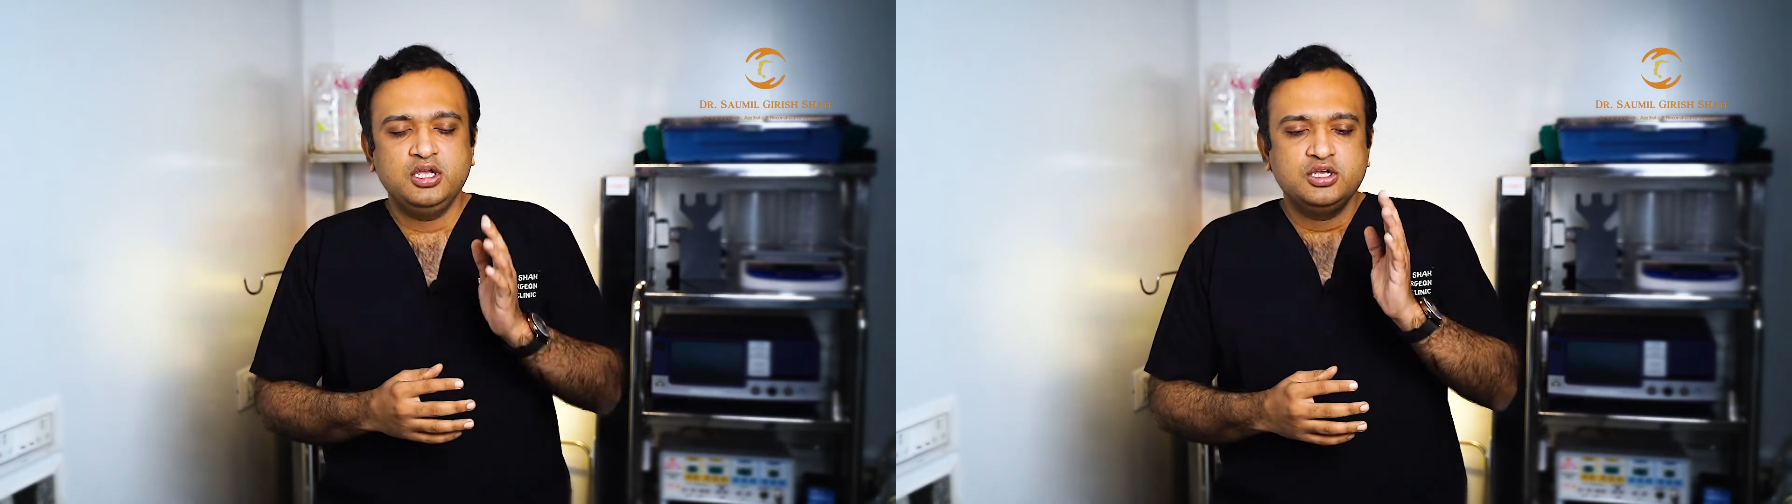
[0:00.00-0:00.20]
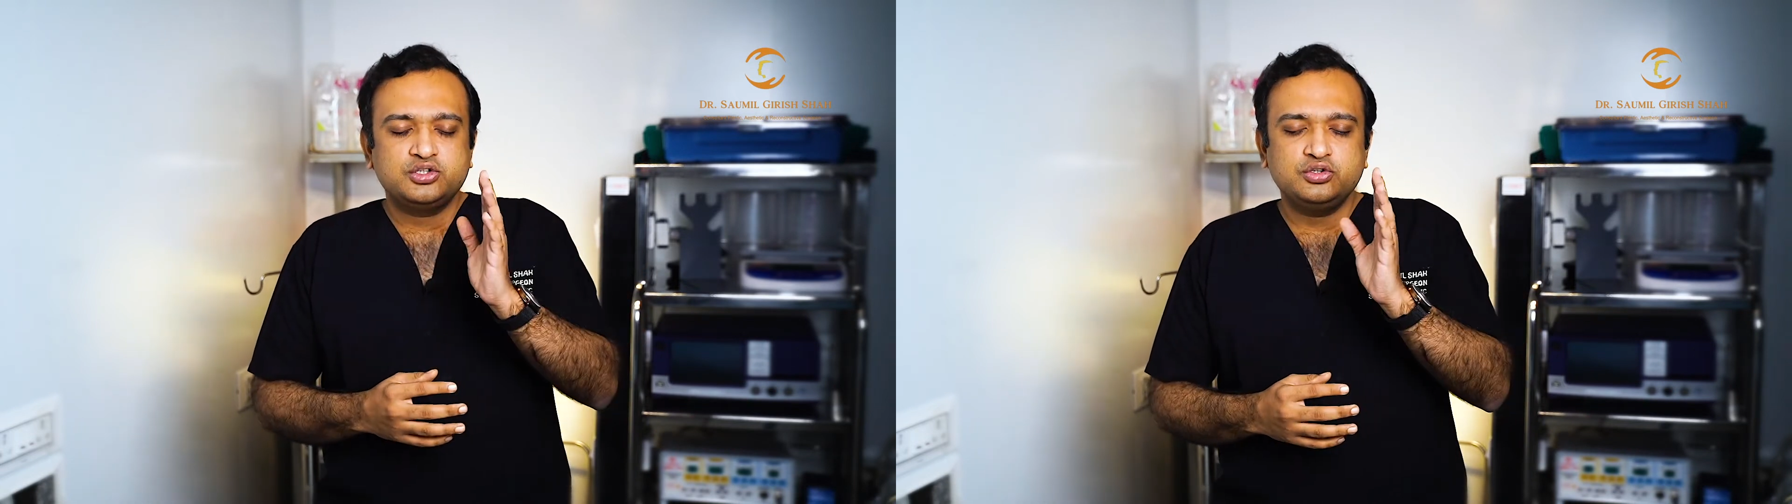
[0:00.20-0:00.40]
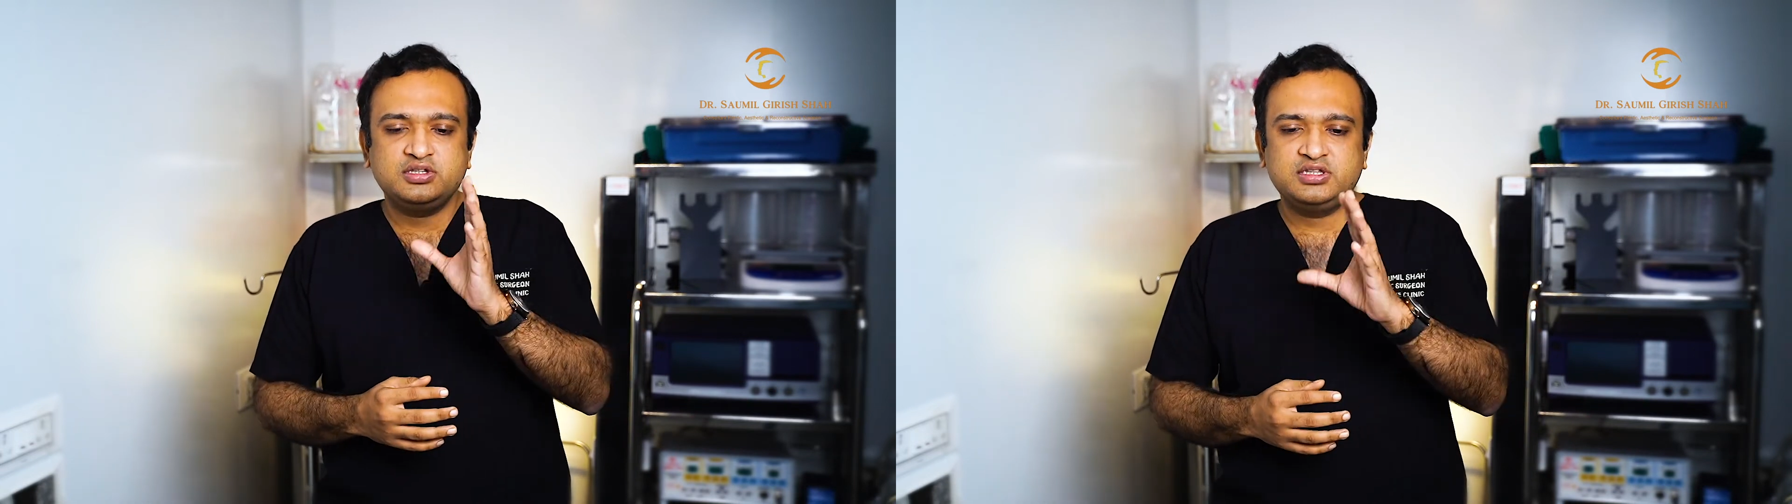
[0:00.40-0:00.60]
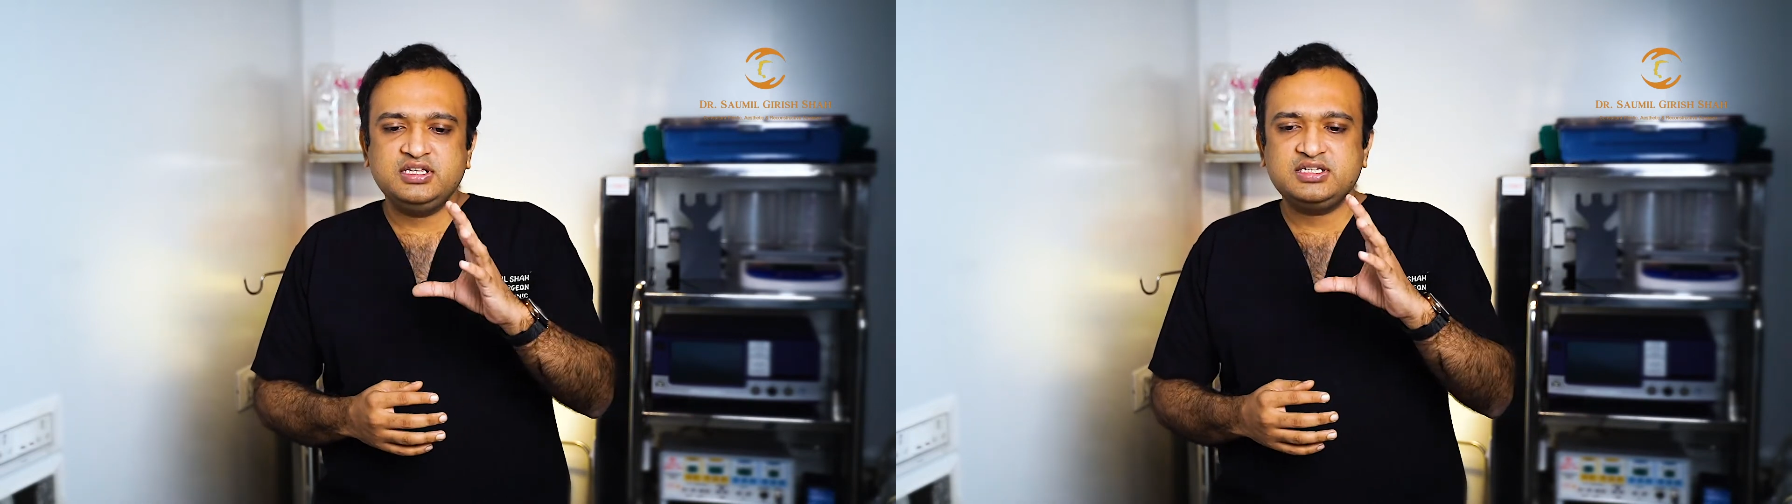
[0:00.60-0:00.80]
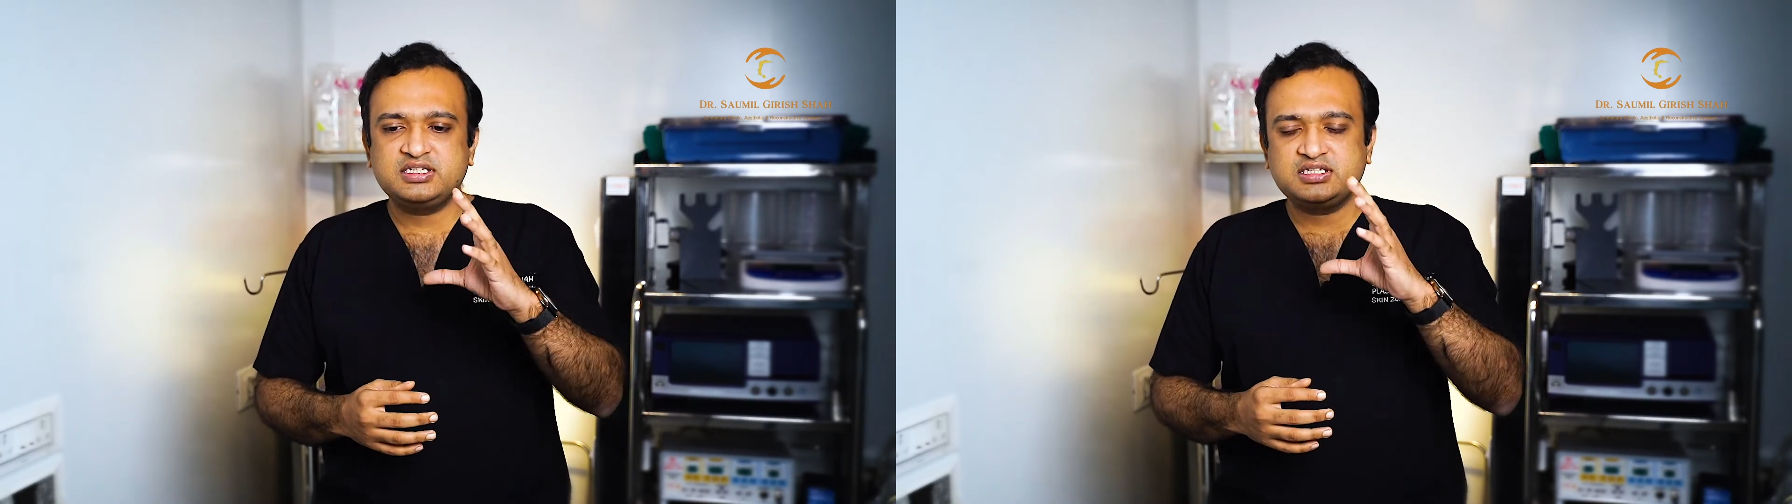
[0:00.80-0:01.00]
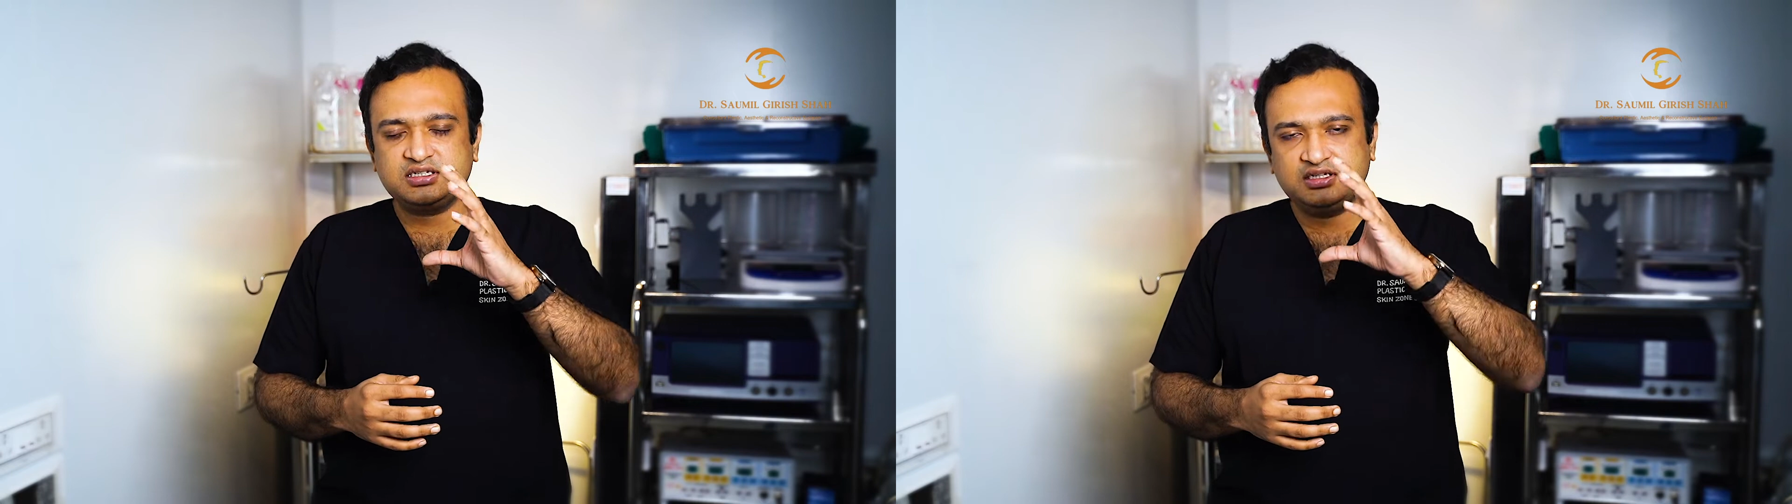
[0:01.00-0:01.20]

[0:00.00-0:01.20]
So this